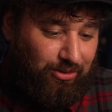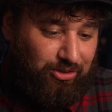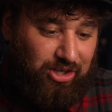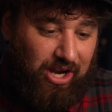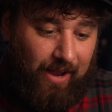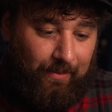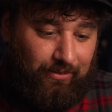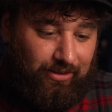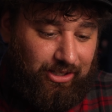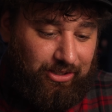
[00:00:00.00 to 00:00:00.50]

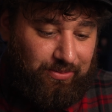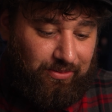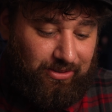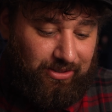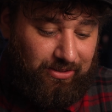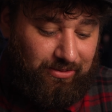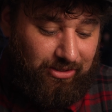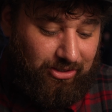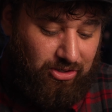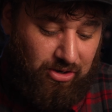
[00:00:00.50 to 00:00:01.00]
job on this one,
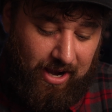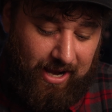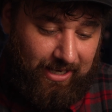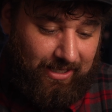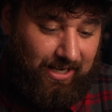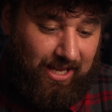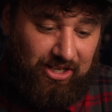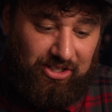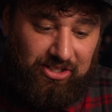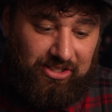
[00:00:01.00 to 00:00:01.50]
dude. The
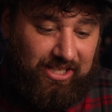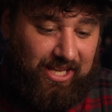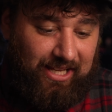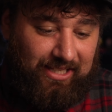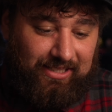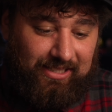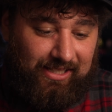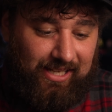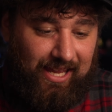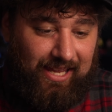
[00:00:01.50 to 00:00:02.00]
Dragonite just
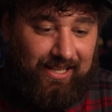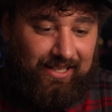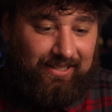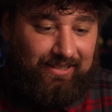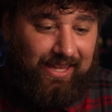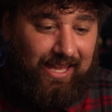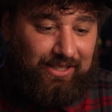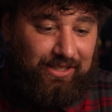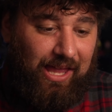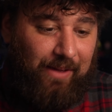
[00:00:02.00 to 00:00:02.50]
takes the cake.
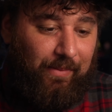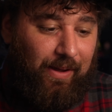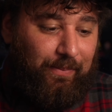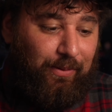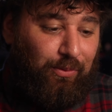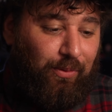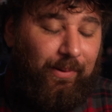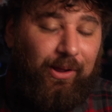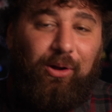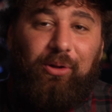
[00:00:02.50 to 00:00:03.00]
That might
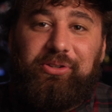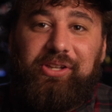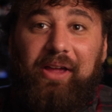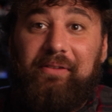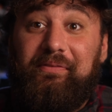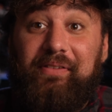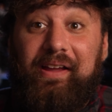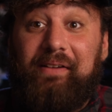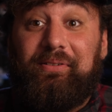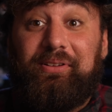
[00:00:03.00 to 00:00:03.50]
be one of my all-time
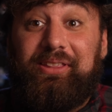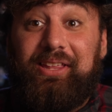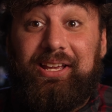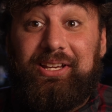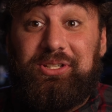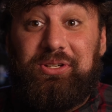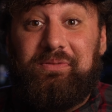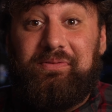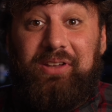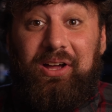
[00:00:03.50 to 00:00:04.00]
favorite
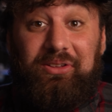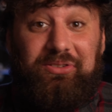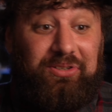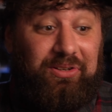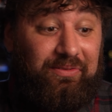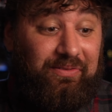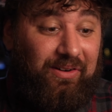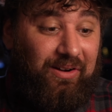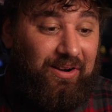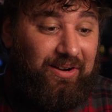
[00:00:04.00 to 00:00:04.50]
things you've done so
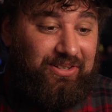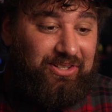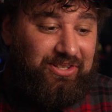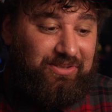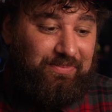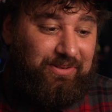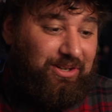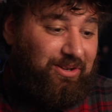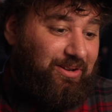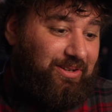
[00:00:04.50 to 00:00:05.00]
far,
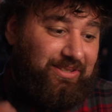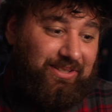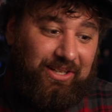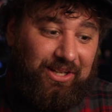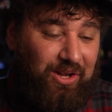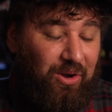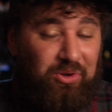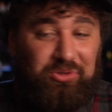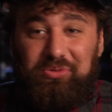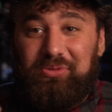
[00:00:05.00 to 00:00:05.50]
just because it
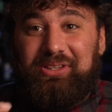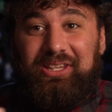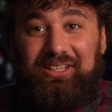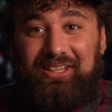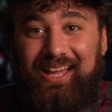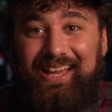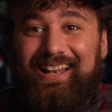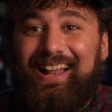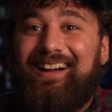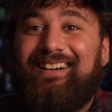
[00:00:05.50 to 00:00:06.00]
goes with the
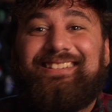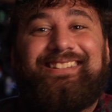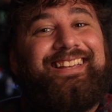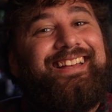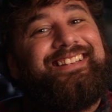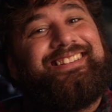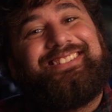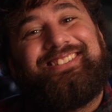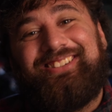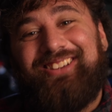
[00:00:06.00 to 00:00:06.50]
lighthouse.
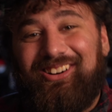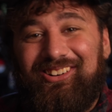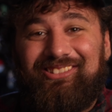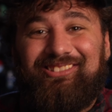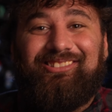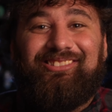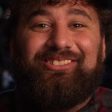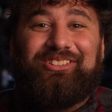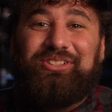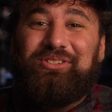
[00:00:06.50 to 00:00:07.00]
That is so
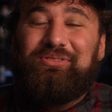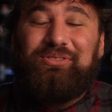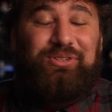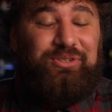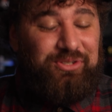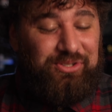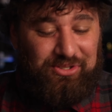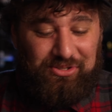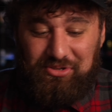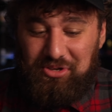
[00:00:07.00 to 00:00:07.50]
cool, dude.
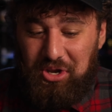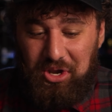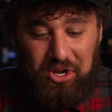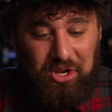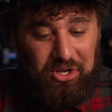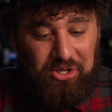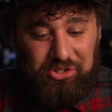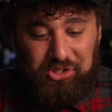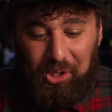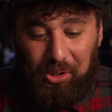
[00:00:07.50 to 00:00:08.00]
You're
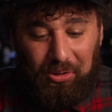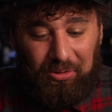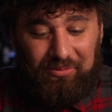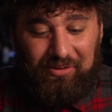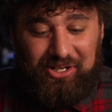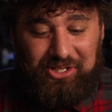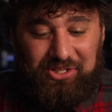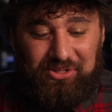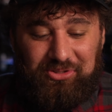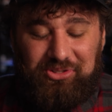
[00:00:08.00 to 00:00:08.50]
so
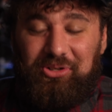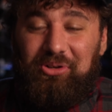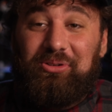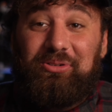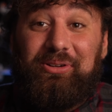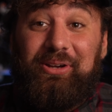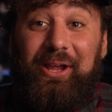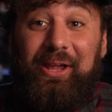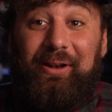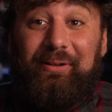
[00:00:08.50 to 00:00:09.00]
original, so
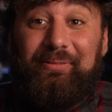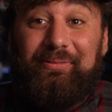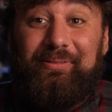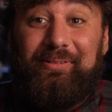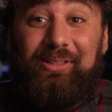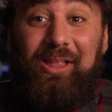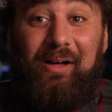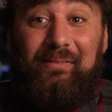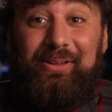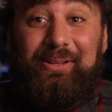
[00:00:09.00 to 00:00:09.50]
creative.
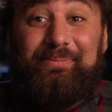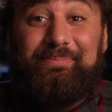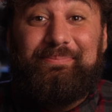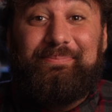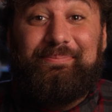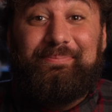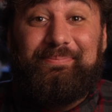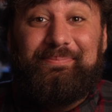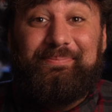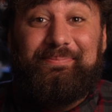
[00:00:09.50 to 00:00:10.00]
Love it.
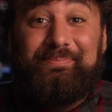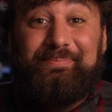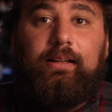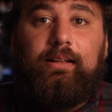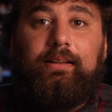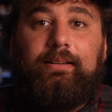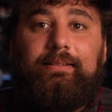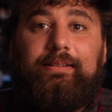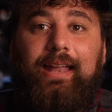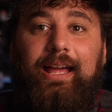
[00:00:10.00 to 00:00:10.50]

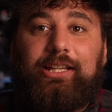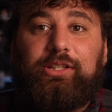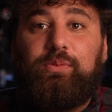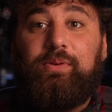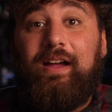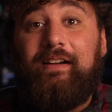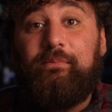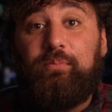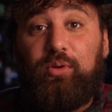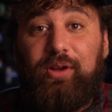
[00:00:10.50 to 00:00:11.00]
Next,
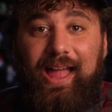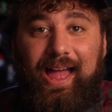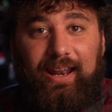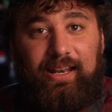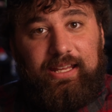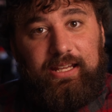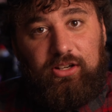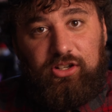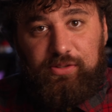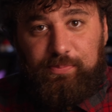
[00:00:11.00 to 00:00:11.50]
we have
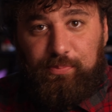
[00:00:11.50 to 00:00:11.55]
Brianna. Here's